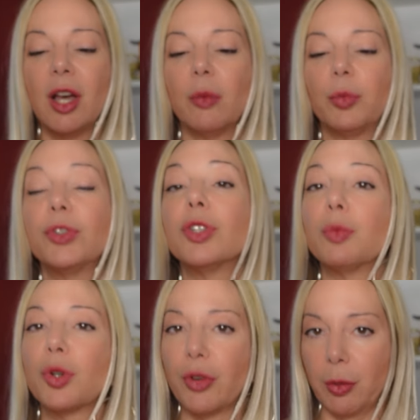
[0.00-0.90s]
put
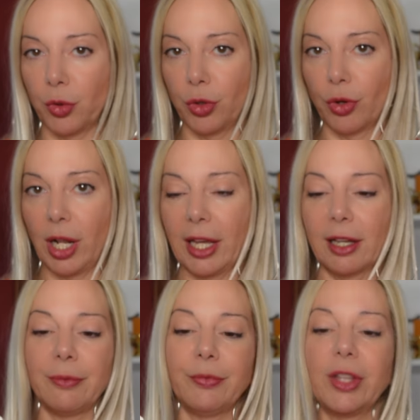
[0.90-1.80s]
some cream on your
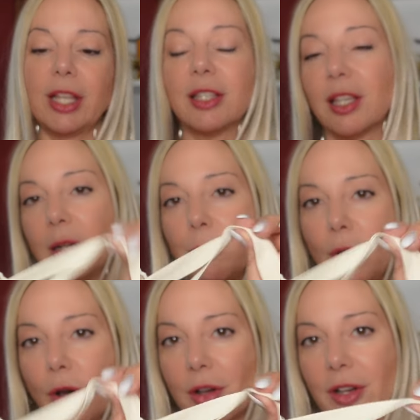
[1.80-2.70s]
leg. That's gonna
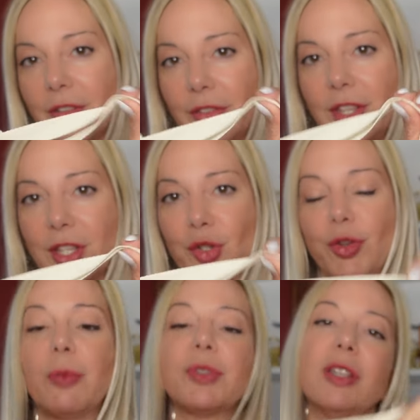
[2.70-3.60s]
block the
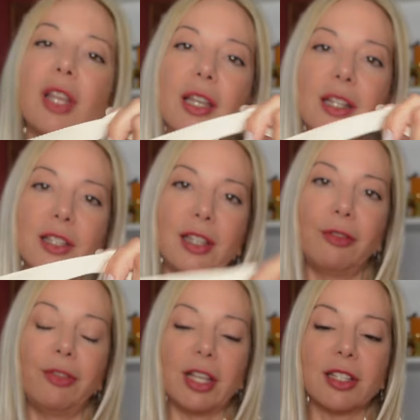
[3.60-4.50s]
straps and they're gonna stay
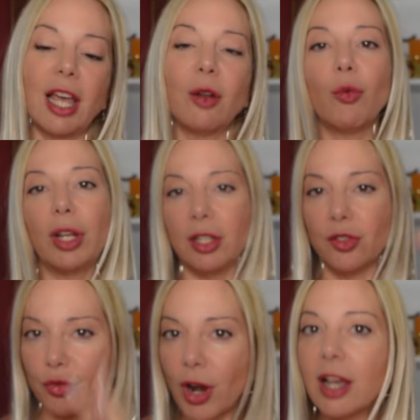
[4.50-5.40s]
fixed. And when
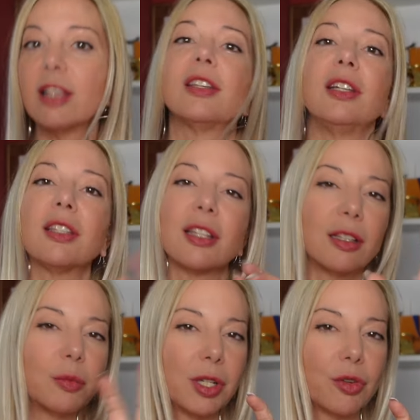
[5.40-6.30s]
it dries and it's
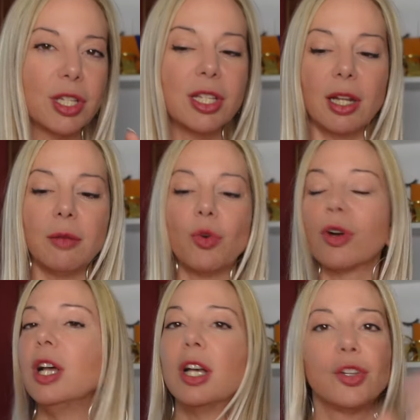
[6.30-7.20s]
not a bit greasy
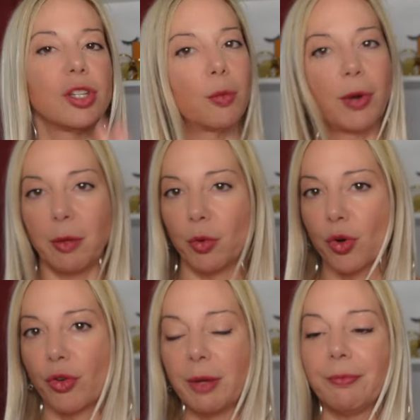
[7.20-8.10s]
anymore, just apply more
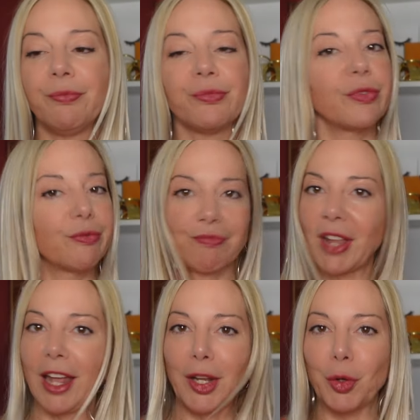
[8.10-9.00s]
cream
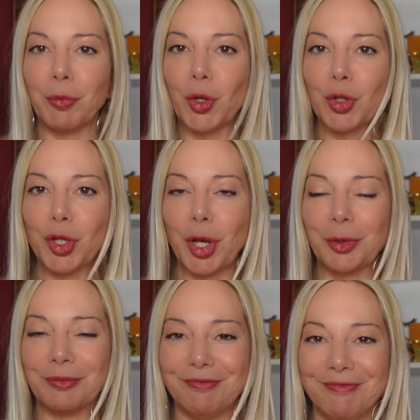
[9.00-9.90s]
and it will be good to
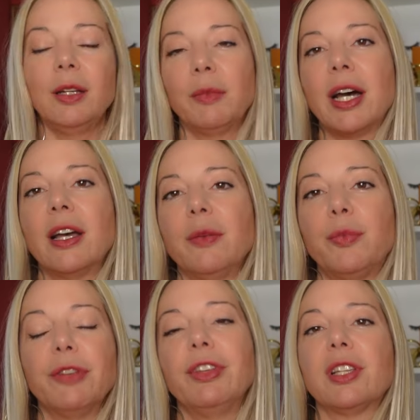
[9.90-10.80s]
go. In my
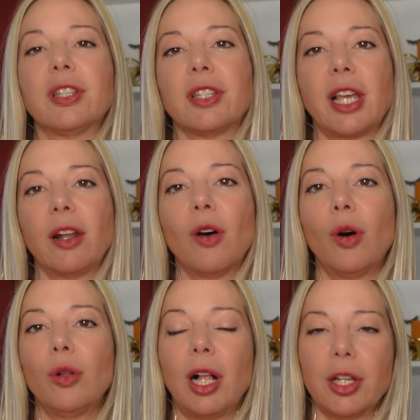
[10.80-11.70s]
previous Sezane
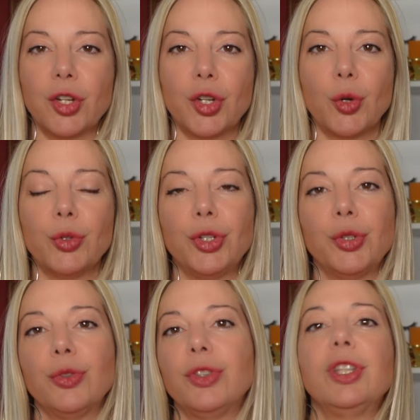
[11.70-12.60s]
haul, I showed
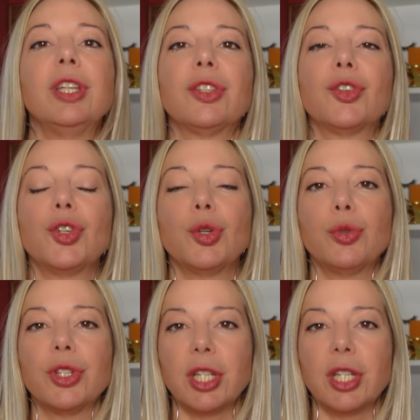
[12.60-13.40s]
you these shoes